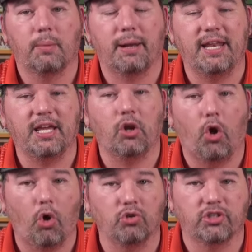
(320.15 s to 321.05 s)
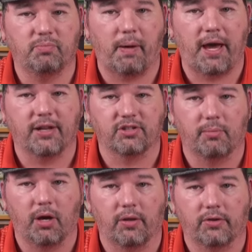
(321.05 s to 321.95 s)
but I didn't get hosed as bad as
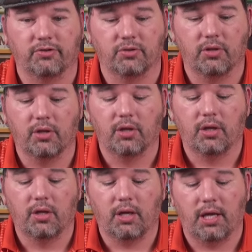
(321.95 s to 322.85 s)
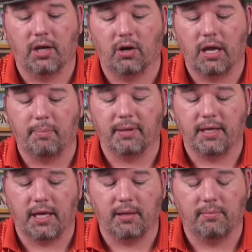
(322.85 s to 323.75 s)
some others in our
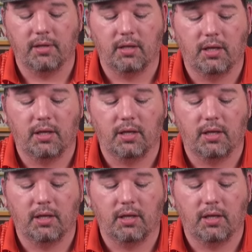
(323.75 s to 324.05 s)
epic game.